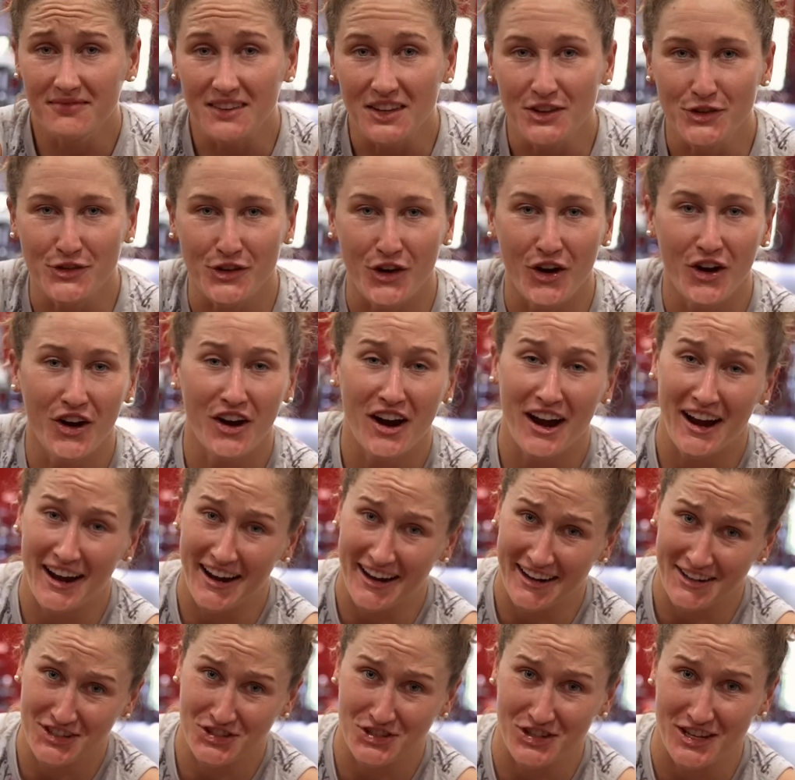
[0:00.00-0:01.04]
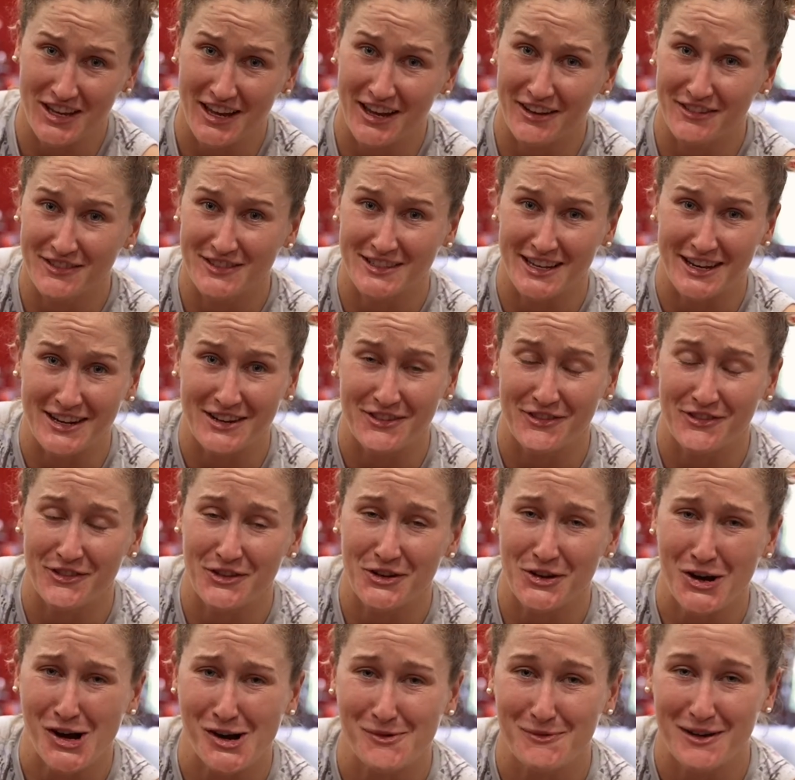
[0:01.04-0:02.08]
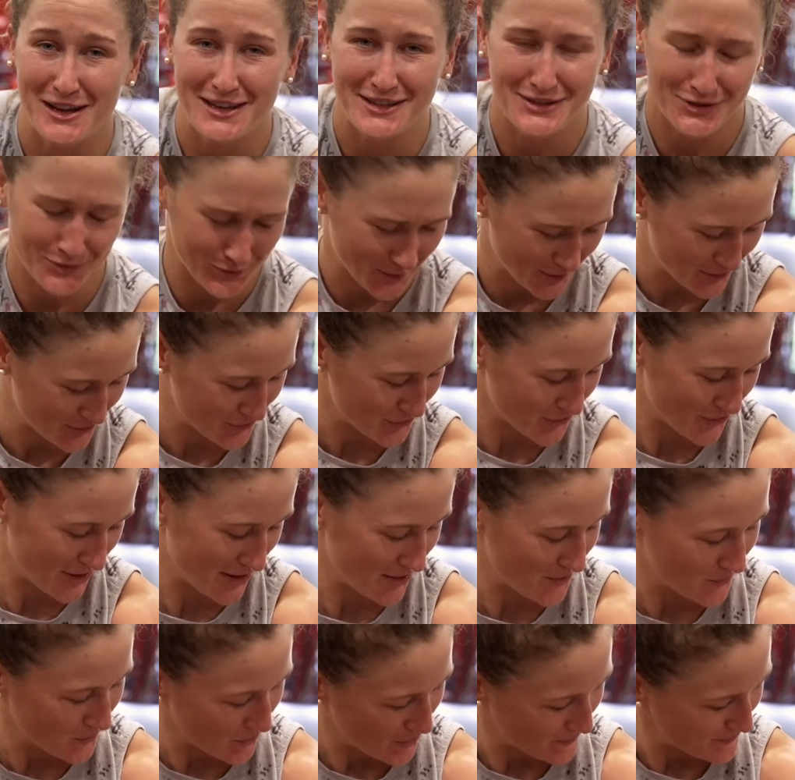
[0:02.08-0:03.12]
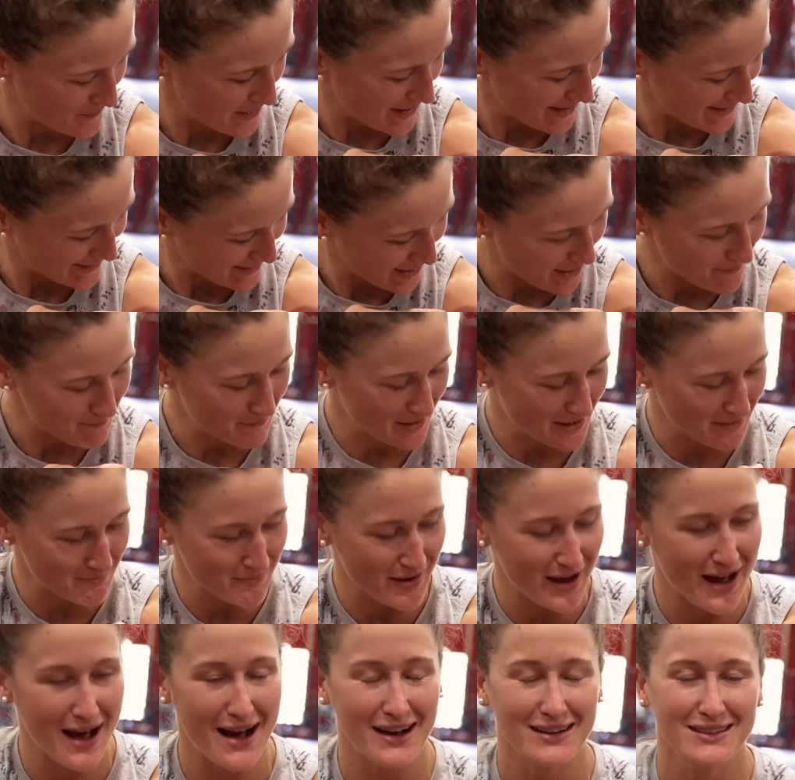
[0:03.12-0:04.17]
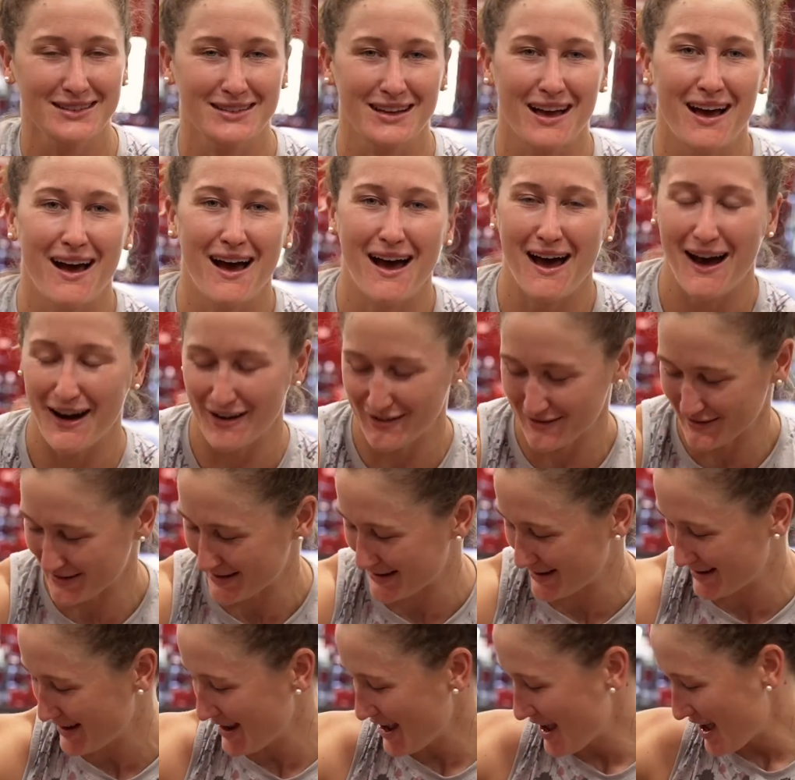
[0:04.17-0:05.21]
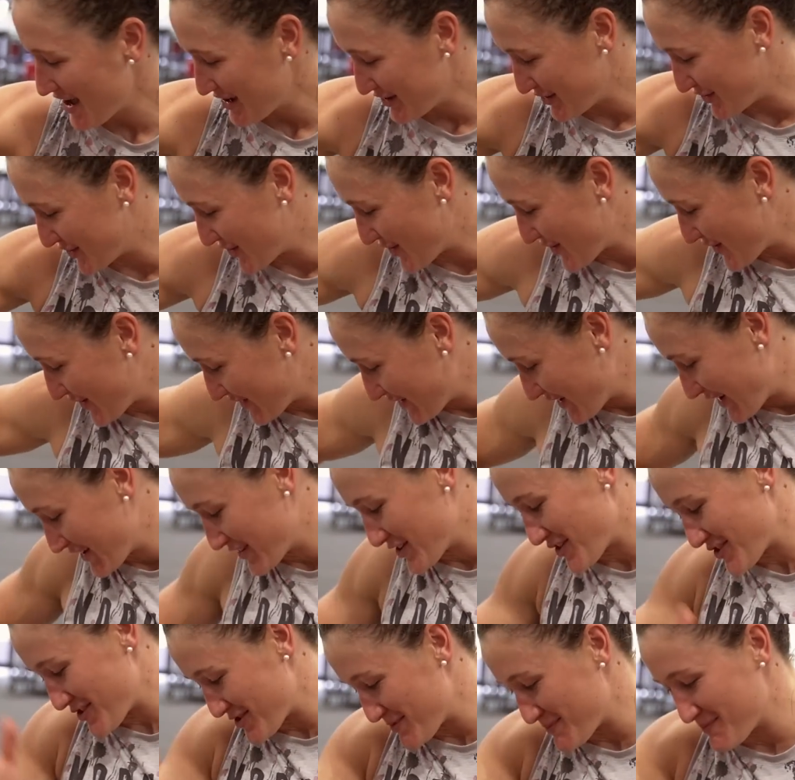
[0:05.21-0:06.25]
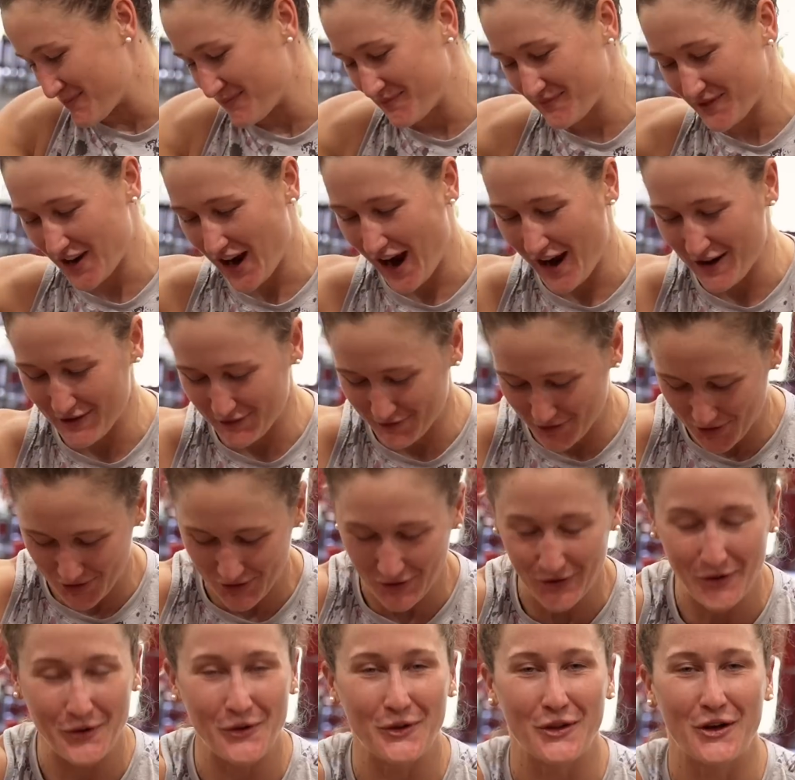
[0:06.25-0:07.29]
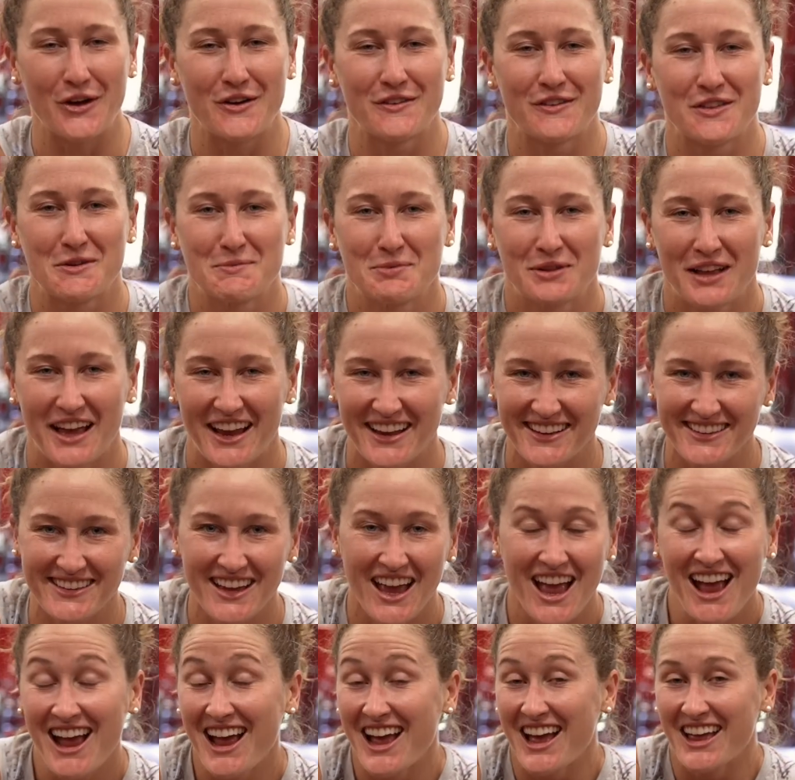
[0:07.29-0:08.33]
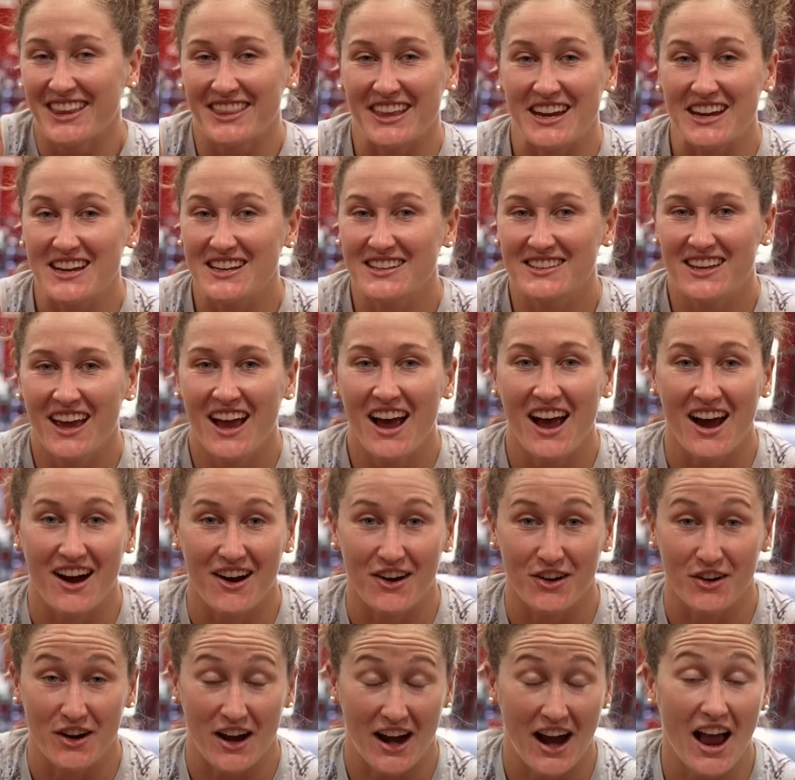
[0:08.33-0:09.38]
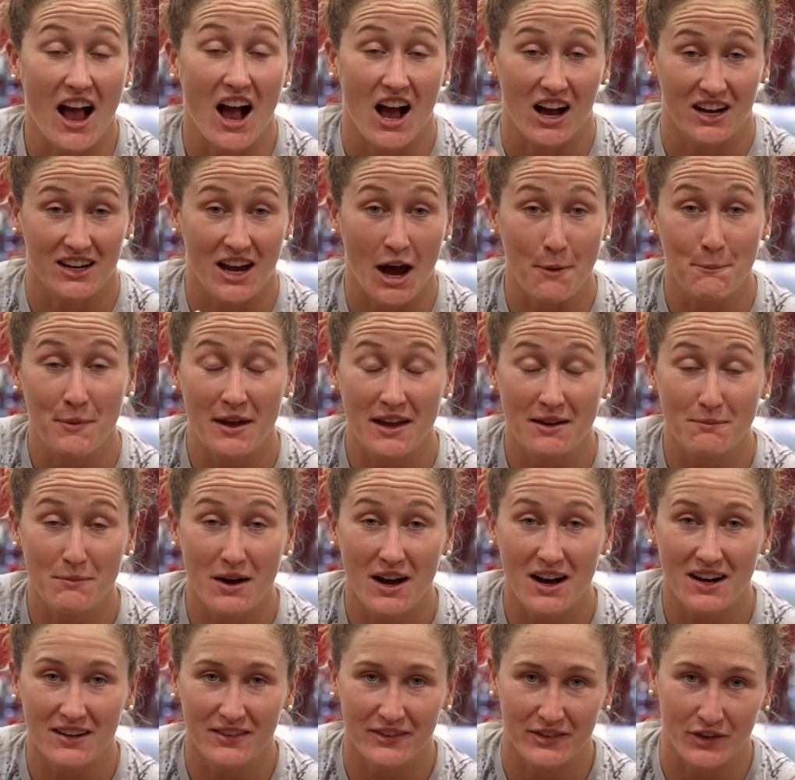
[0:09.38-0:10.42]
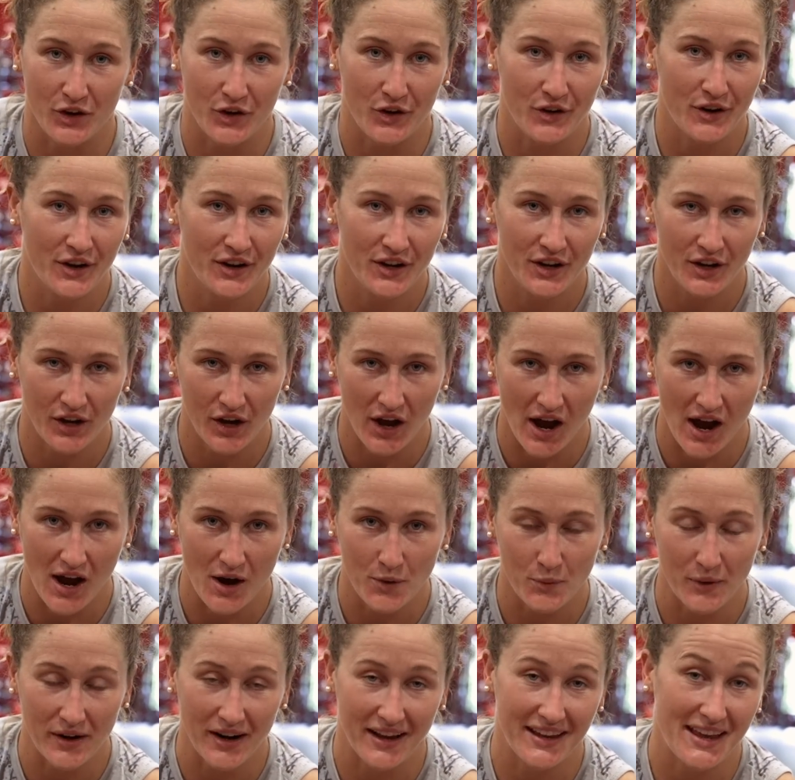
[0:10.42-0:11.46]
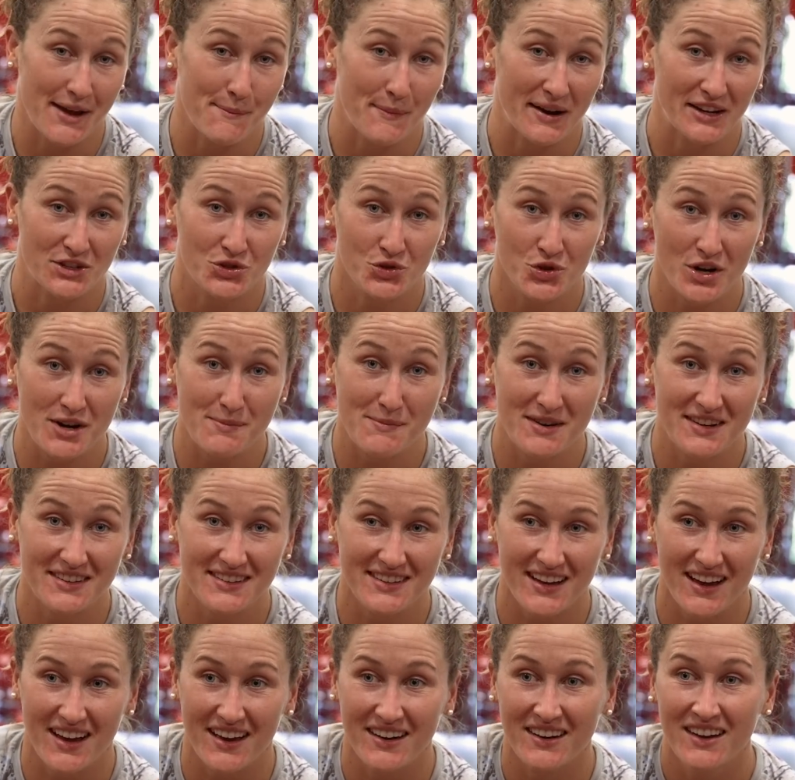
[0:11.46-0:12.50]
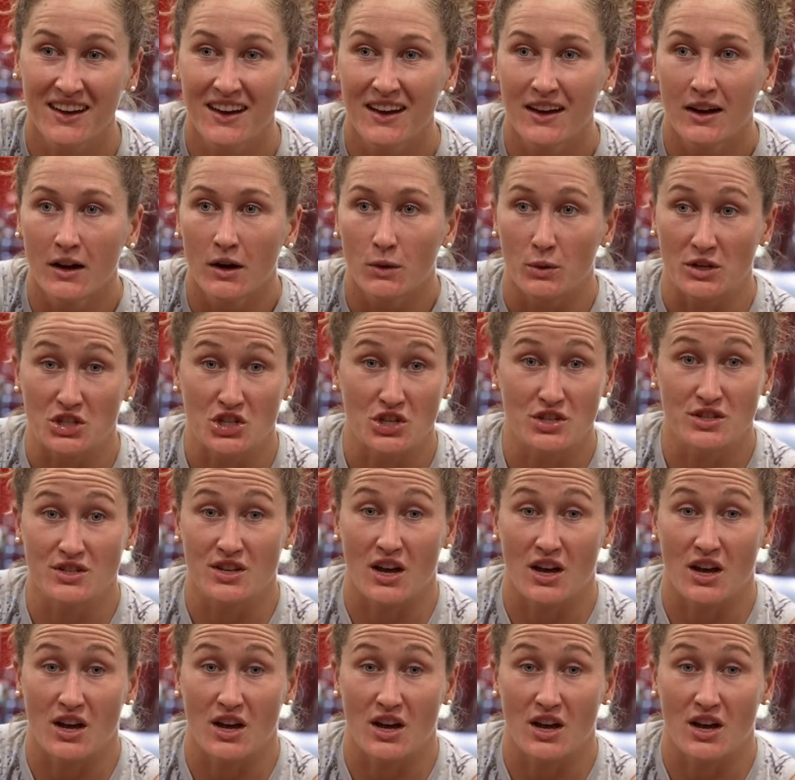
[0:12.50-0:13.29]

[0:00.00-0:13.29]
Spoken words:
So I actually have seen a few comments wondering what my cupping marks are, and you know, I got them kind of all over the place. These are cupping marks, so when I get my treatment done, which is